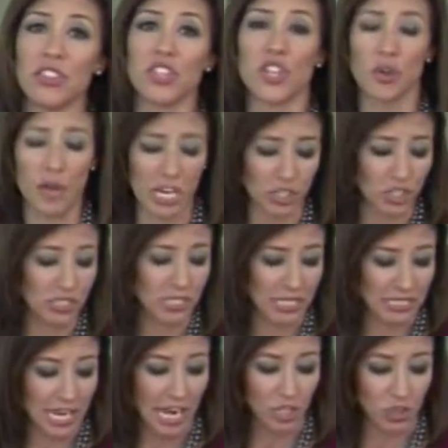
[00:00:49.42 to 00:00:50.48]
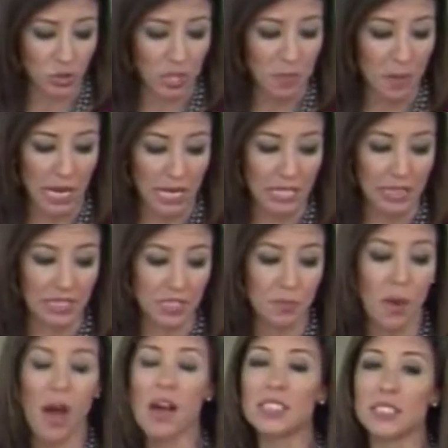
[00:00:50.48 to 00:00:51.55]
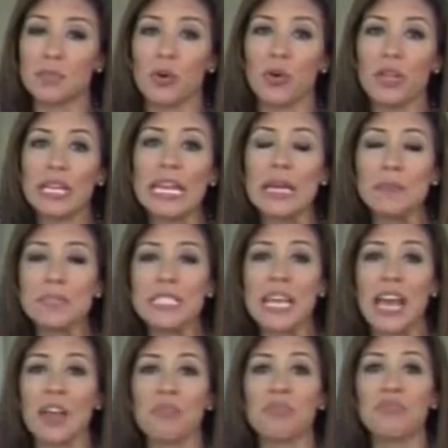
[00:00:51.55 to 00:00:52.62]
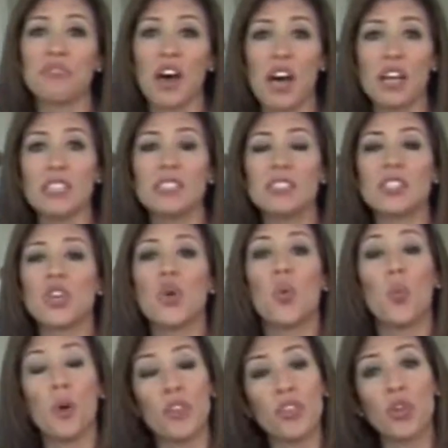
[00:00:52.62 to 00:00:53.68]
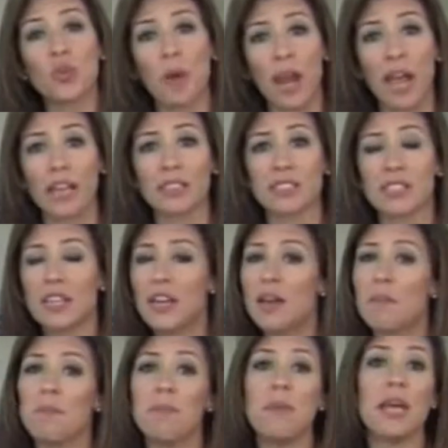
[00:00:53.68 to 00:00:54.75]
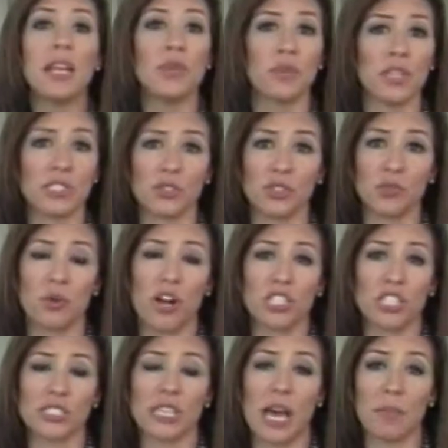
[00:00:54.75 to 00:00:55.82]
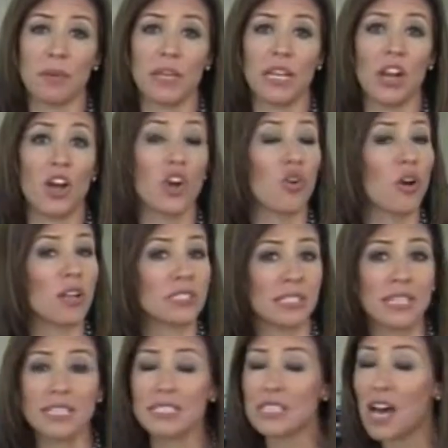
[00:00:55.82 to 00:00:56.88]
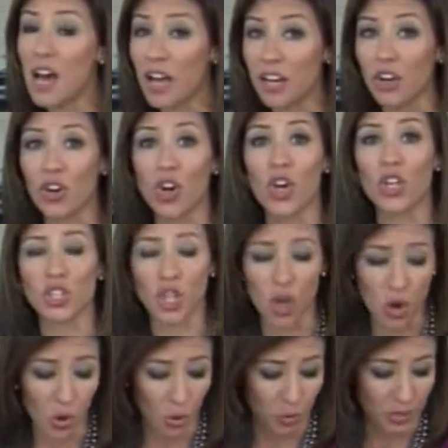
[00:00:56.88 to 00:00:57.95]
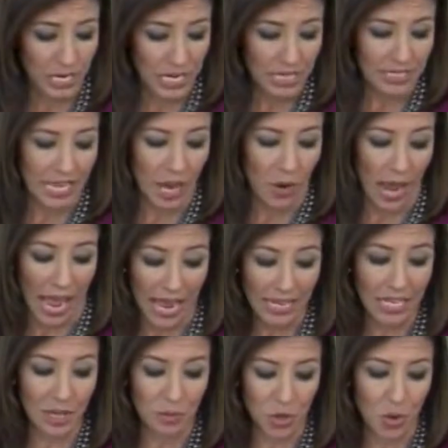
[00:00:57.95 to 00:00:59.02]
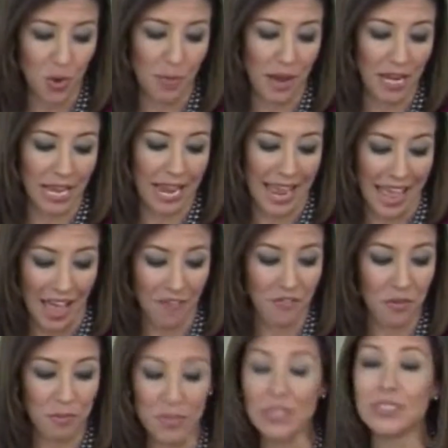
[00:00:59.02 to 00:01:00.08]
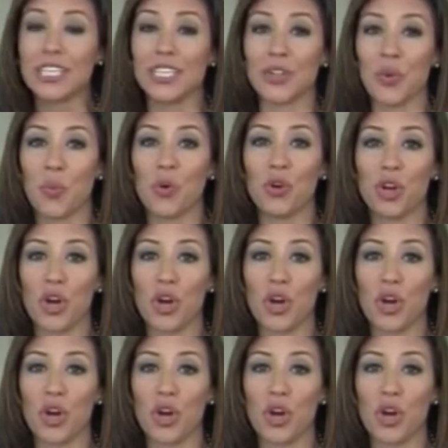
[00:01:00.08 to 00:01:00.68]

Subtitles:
the donations that's actually making this possible. MDA funds with grants many research projects happening across the entire globe. Now, at MU, about $500,000 will